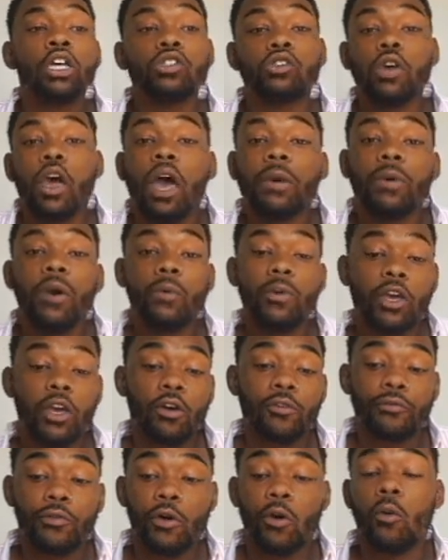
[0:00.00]
so how about we
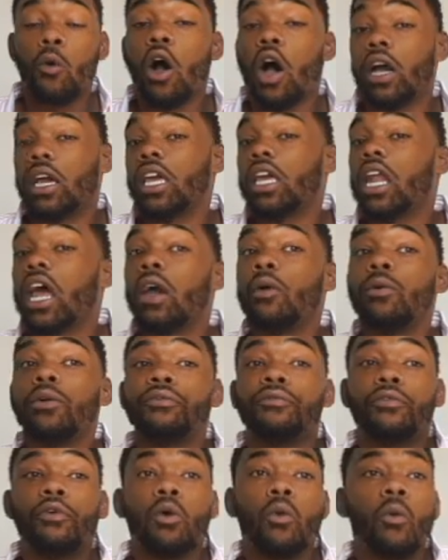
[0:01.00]
go for a walk and I
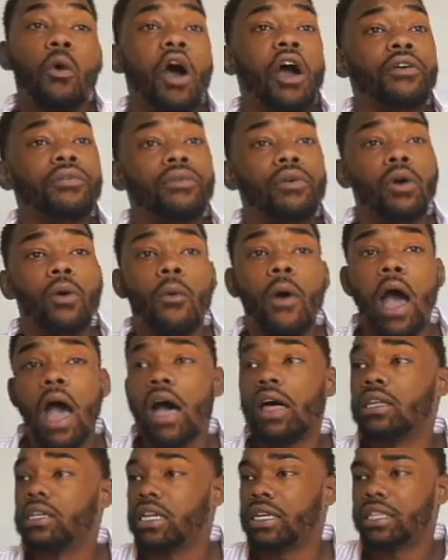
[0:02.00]
went for a walk for a
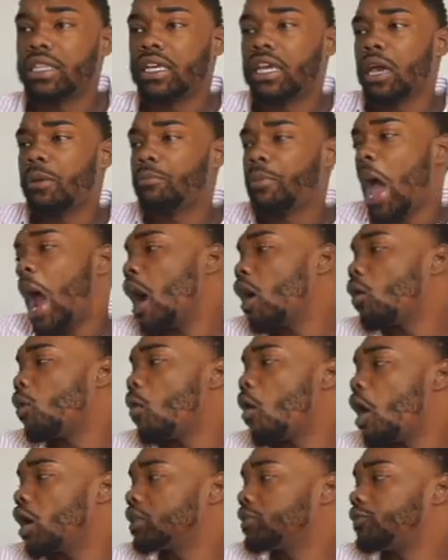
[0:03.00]
while and I think I power
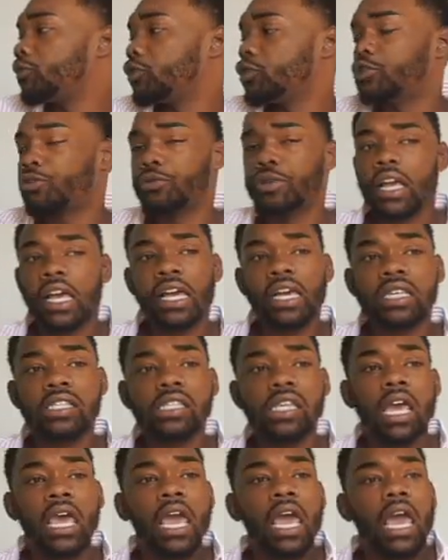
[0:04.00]
walked for two
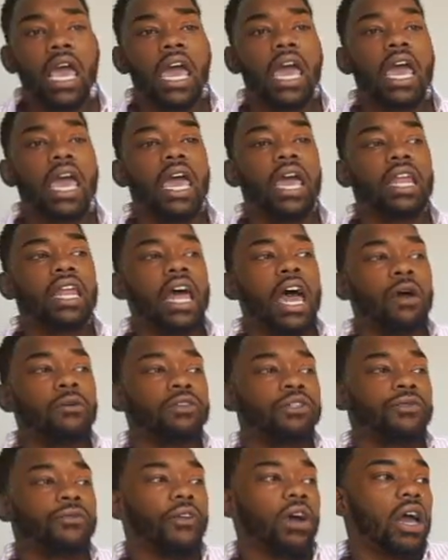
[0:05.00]
days and I
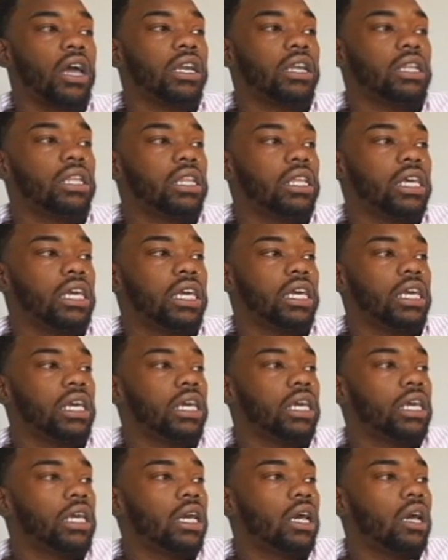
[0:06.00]
was
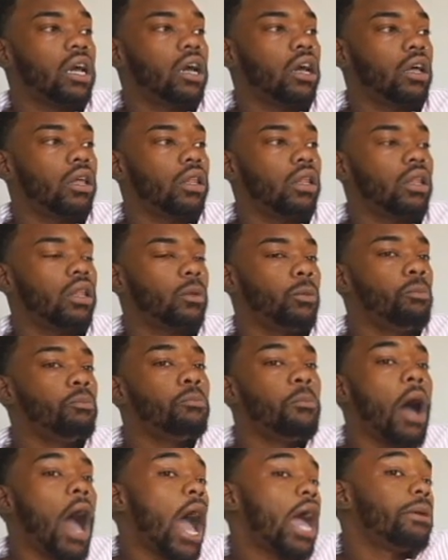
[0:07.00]
finally
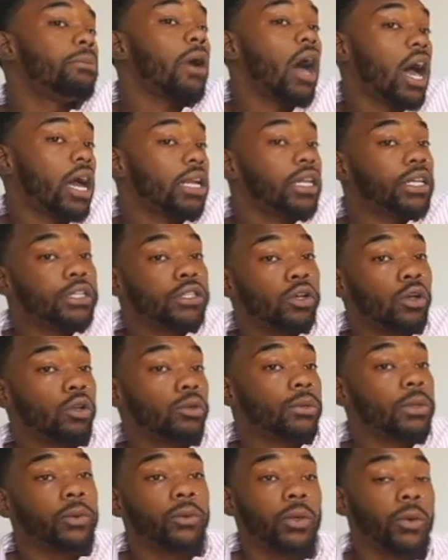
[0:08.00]
my body
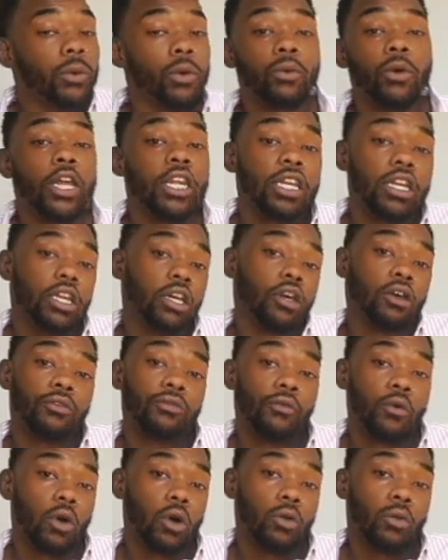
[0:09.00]
told me we were ready to go
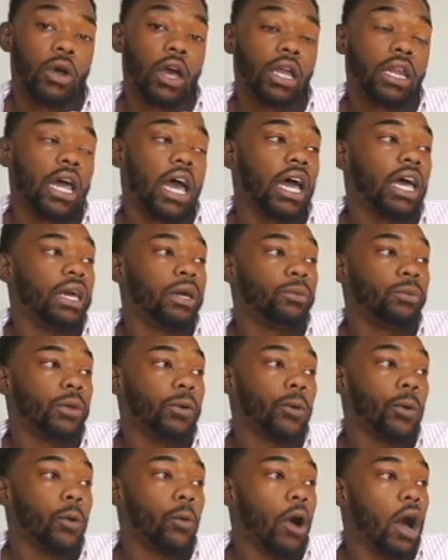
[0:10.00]
for a run. I we
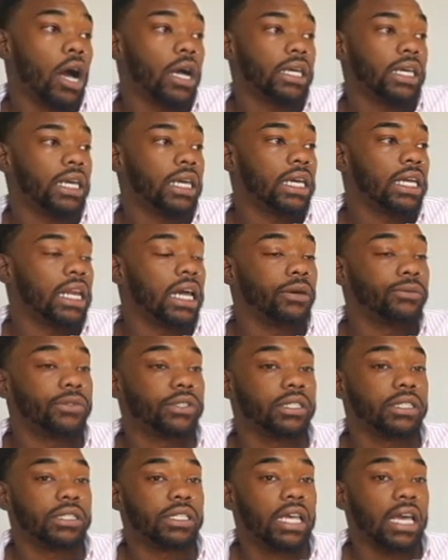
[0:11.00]
were walking and I
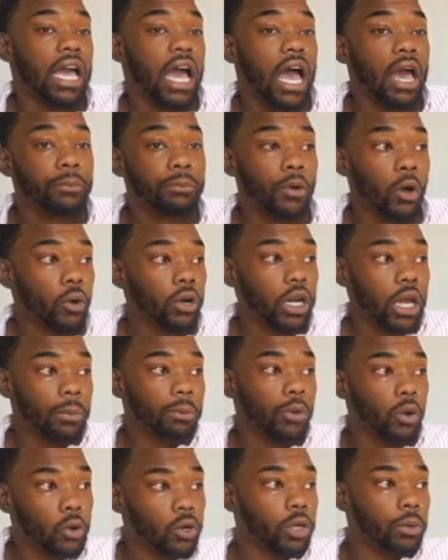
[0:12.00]
was just like, I'm bored, I'm
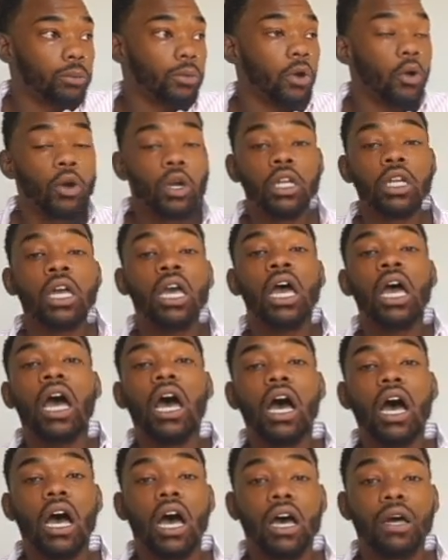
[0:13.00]
bored, I'm bored.
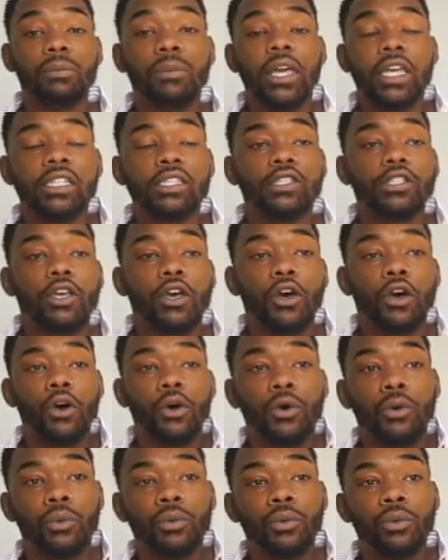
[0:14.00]
Um, and
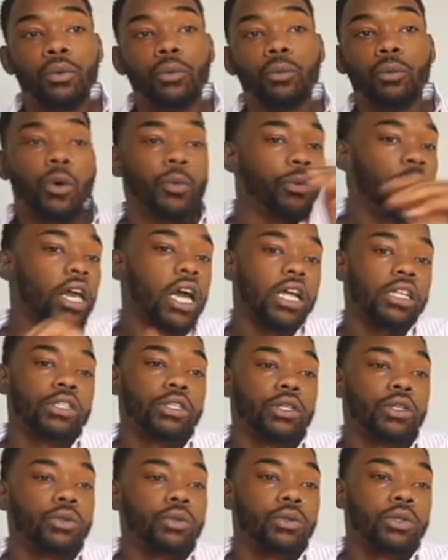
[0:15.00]
so when we got
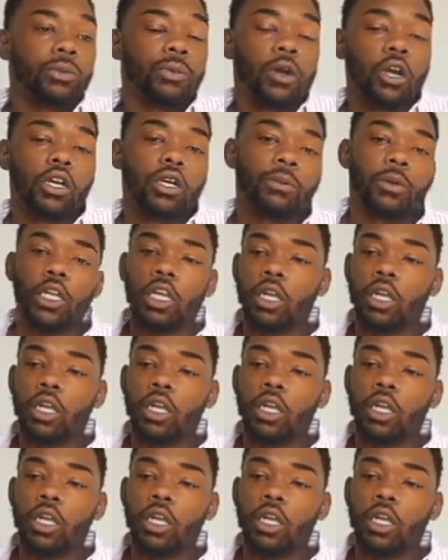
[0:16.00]
to the park in my